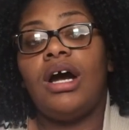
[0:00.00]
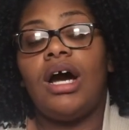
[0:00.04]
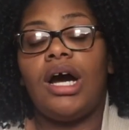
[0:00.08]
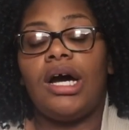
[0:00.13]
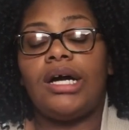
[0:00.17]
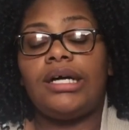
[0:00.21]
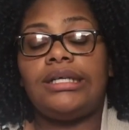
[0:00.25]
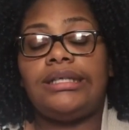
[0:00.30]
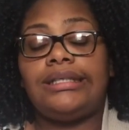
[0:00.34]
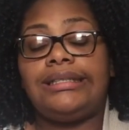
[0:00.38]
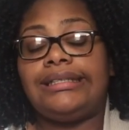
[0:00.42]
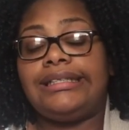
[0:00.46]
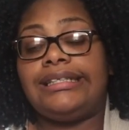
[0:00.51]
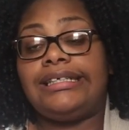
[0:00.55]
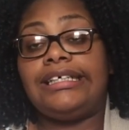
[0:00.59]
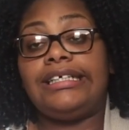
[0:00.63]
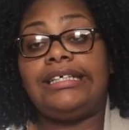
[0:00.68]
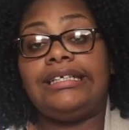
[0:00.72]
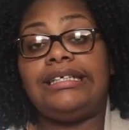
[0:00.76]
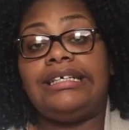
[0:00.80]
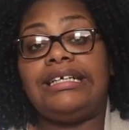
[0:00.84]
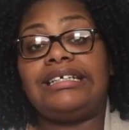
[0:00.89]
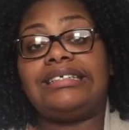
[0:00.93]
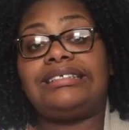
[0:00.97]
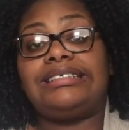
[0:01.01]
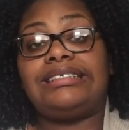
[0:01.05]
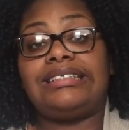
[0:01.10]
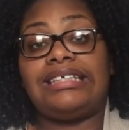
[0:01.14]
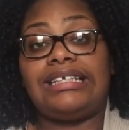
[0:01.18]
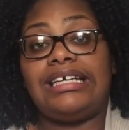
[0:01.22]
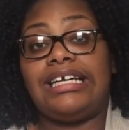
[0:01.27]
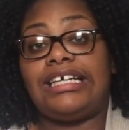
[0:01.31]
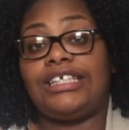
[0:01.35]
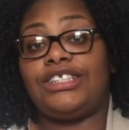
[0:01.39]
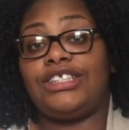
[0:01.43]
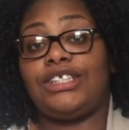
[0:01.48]
a good
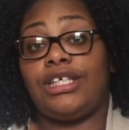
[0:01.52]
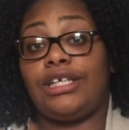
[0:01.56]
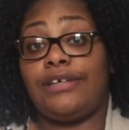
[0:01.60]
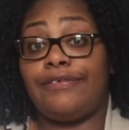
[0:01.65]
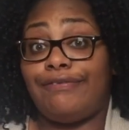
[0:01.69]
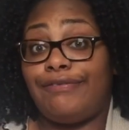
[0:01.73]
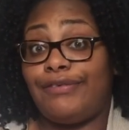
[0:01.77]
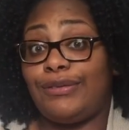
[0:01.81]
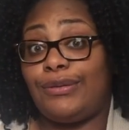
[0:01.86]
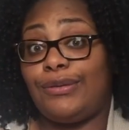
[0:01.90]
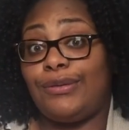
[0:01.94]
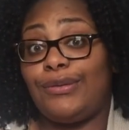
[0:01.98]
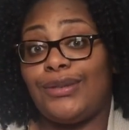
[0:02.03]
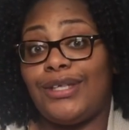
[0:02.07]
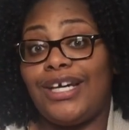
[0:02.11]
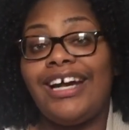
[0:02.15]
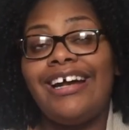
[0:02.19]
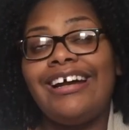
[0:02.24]
selection of food.